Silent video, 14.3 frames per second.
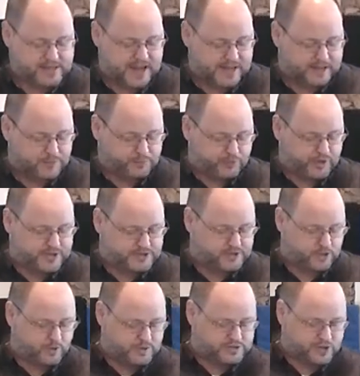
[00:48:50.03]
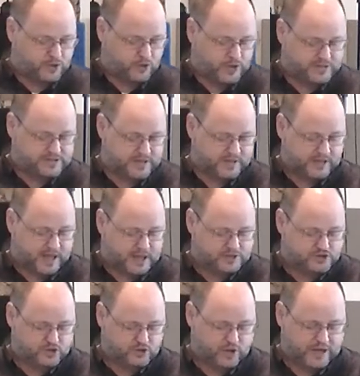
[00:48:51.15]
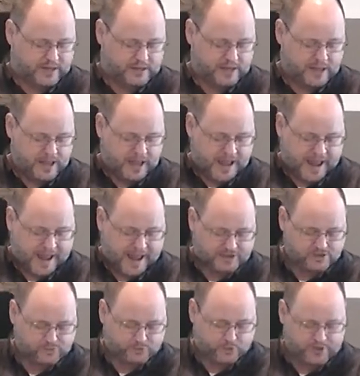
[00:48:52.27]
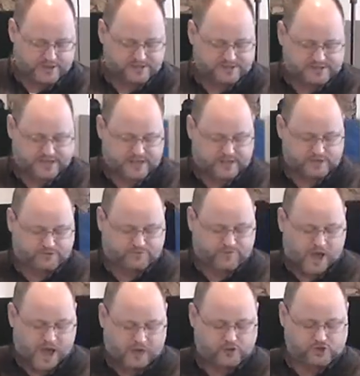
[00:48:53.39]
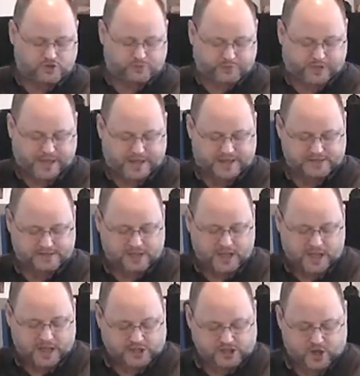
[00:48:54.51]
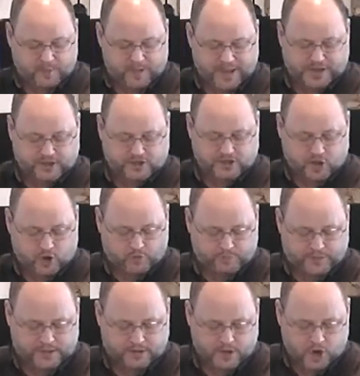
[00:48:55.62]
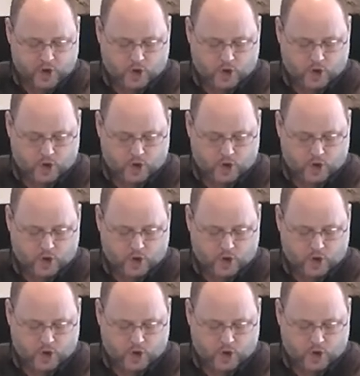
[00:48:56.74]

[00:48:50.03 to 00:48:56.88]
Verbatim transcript: And the priest who is anointed and consecrated as priest in his father's place shall make atonement